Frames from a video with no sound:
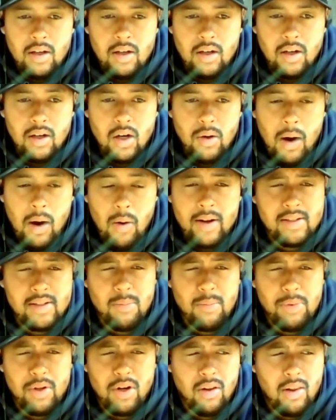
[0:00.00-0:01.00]
I read
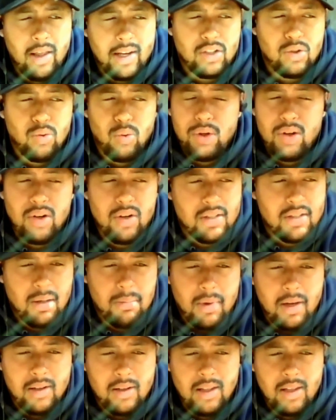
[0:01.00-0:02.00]
something on like Twitter or
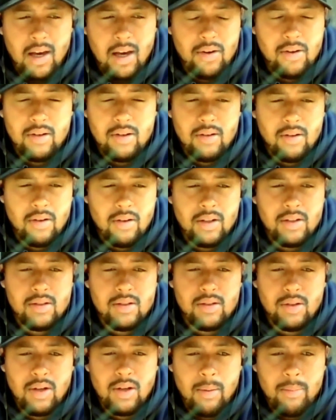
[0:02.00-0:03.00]
something like that, or
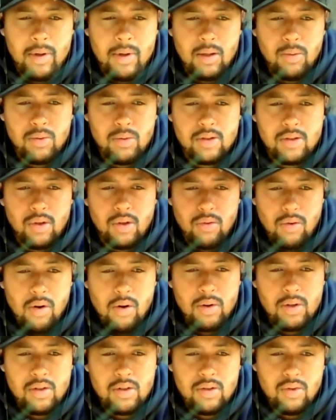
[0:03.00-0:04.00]
Instagram, that he was still
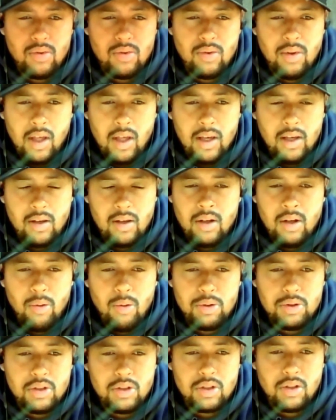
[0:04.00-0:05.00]
growing too, like, which is